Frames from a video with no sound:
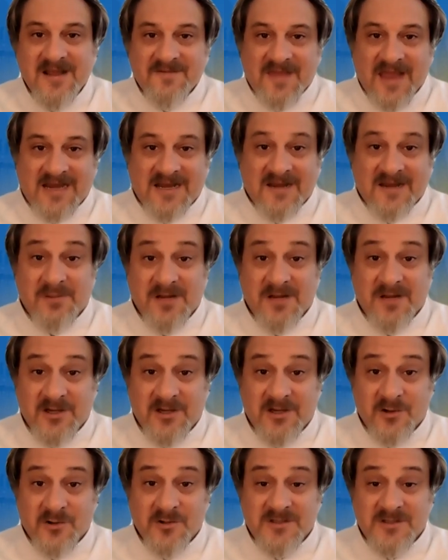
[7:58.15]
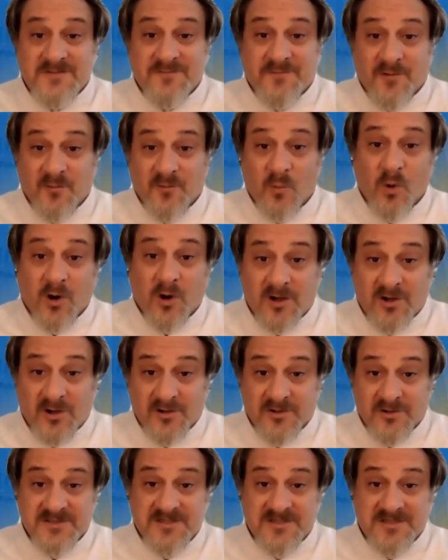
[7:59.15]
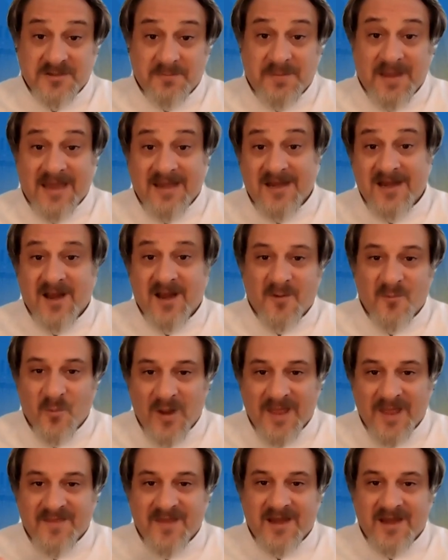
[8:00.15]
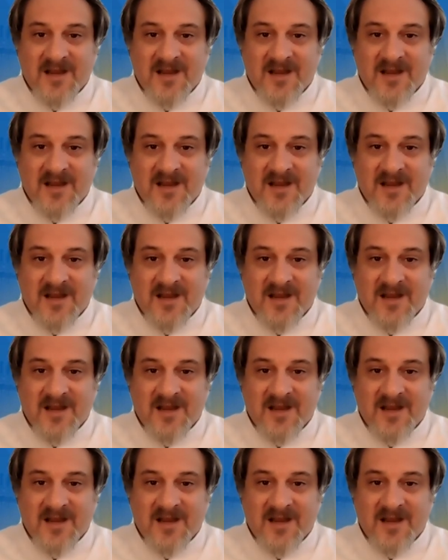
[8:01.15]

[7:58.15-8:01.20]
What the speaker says: that could be used for workers depending on when they